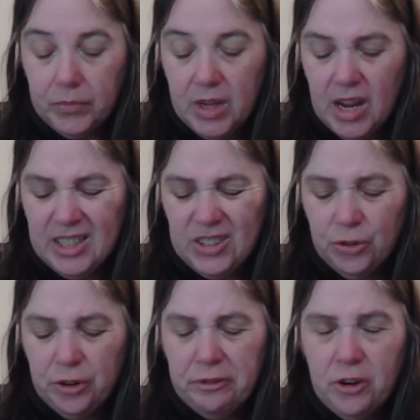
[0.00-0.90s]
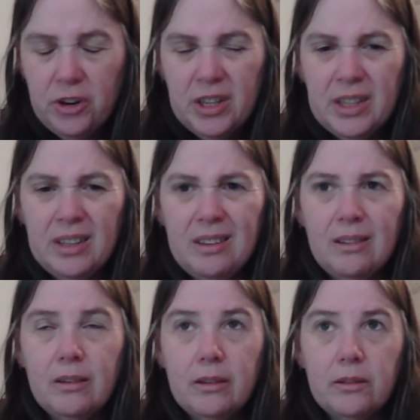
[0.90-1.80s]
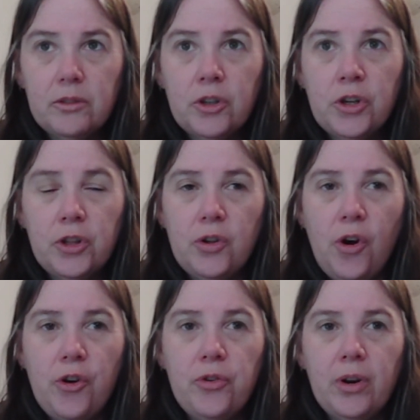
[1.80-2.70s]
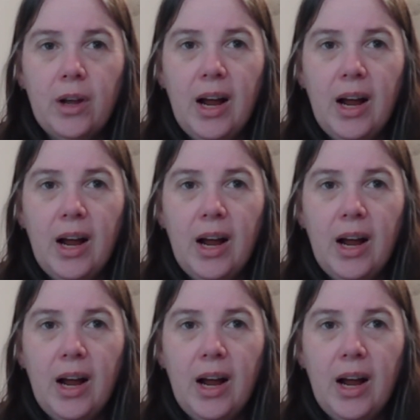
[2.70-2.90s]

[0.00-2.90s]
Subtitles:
It's sort of got a cologne